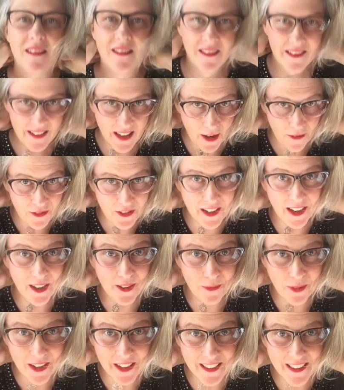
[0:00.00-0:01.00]
Never
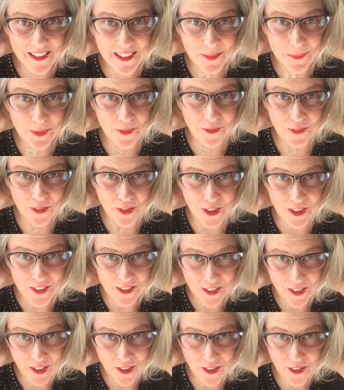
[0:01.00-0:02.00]
done one of these before,
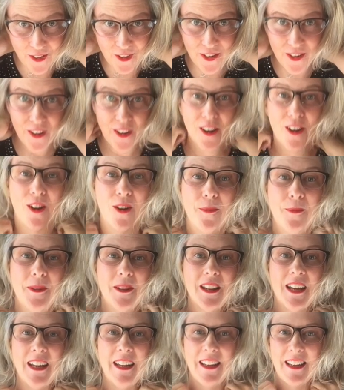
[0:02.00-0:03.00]
so hope you
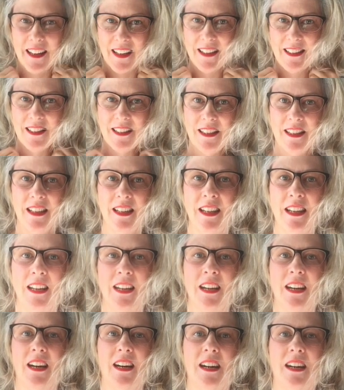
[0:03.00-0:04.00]
like it.
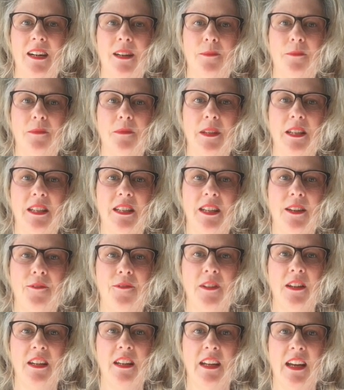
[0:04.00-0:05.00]

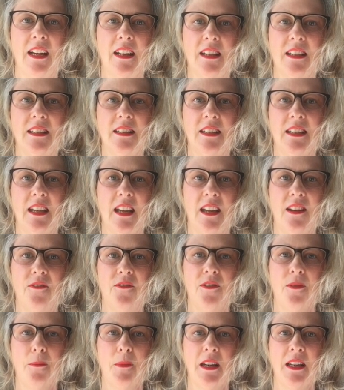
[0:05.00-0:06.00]
Tiffany necklace again
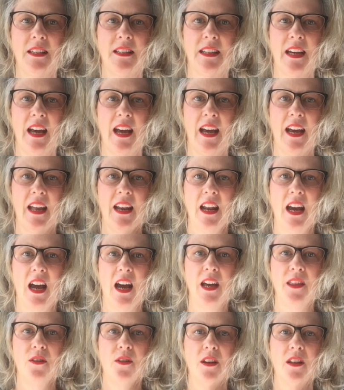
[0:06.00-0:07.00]
from my dad.
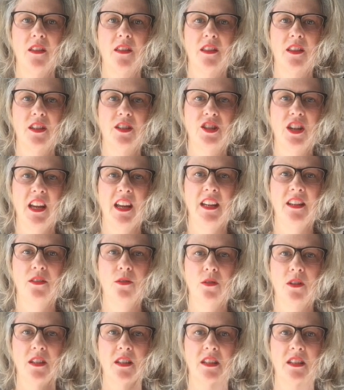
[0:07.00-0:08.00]
I thought the chain
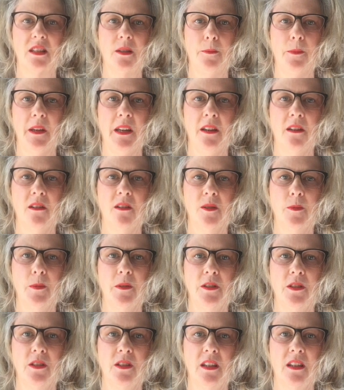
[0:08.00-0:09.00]
sort of disappears,
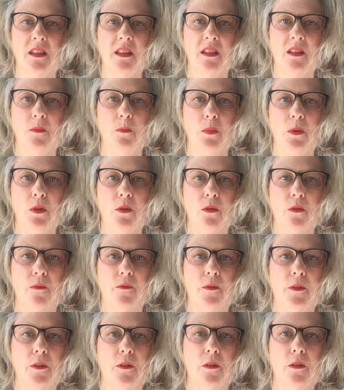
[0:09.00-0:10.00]
but you get this
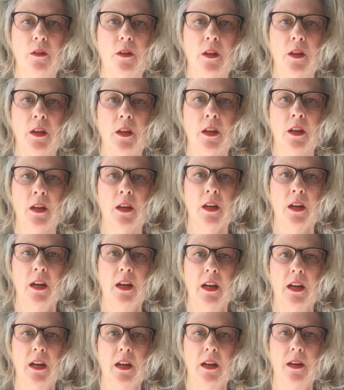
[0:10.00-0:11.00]
beautiful,
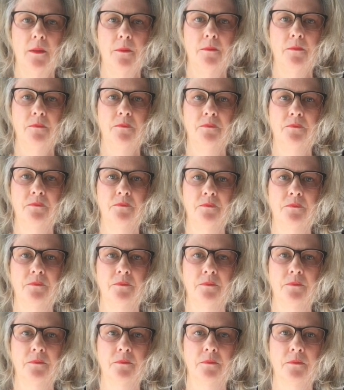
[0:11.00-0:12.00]

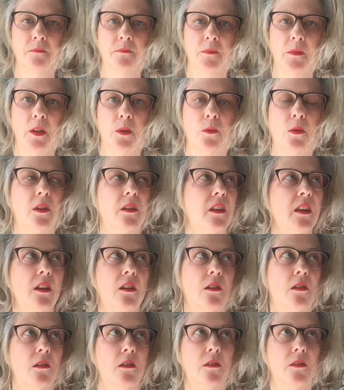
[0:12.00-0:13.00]
what are they
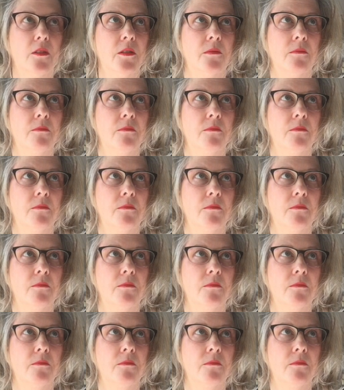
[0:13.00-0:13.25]
called?